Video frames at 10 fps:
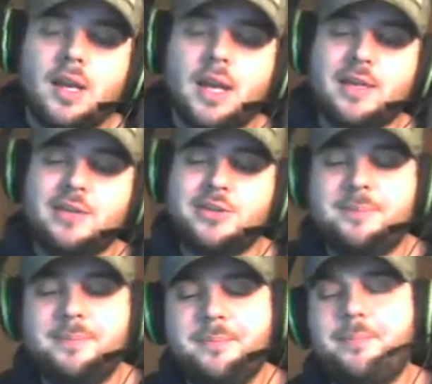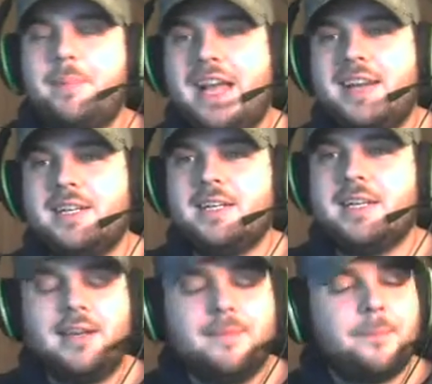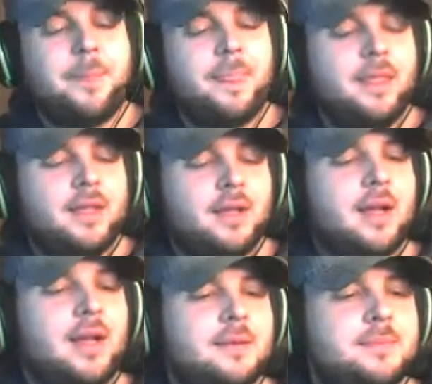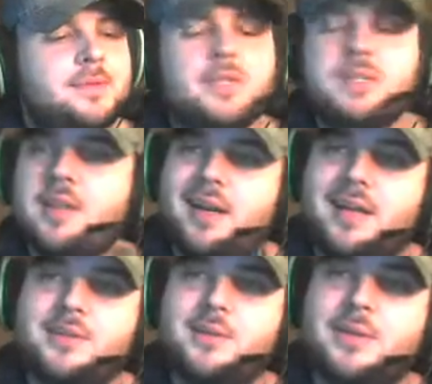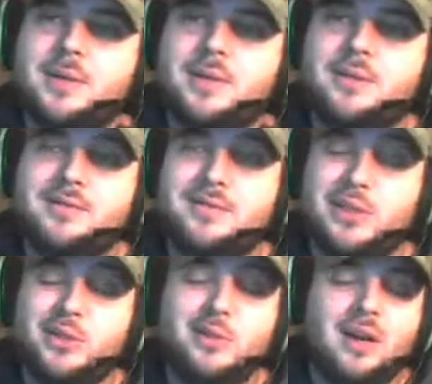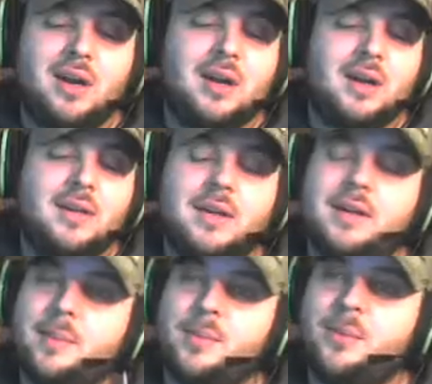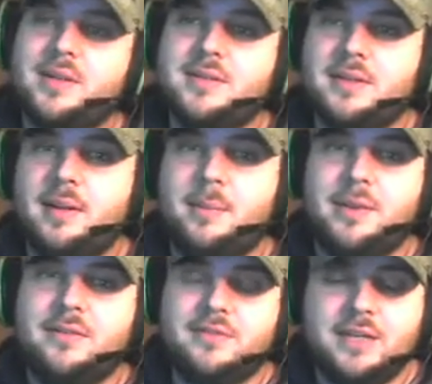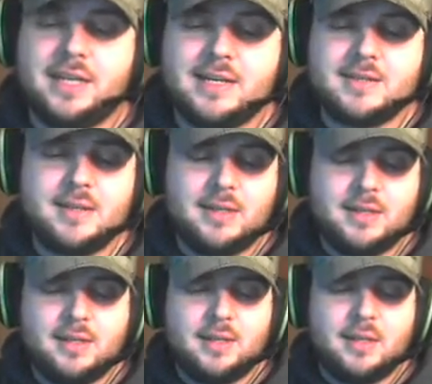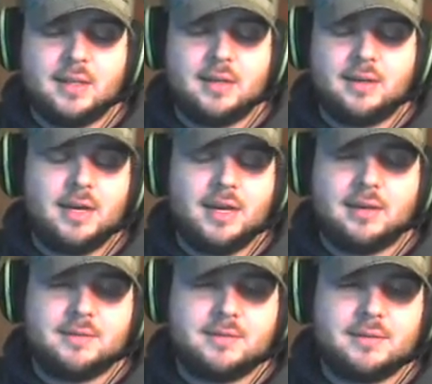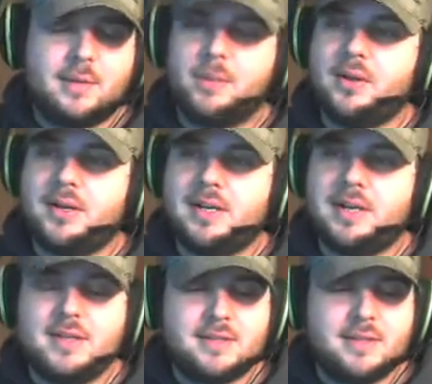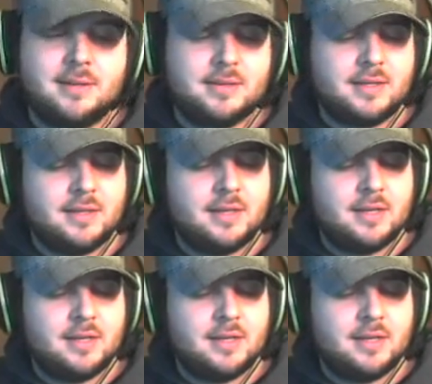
Hey YouTube, Matt here again. Just thought I'd do a quick review on a couple mods that I built for you guys, or a couple RDAs that I did.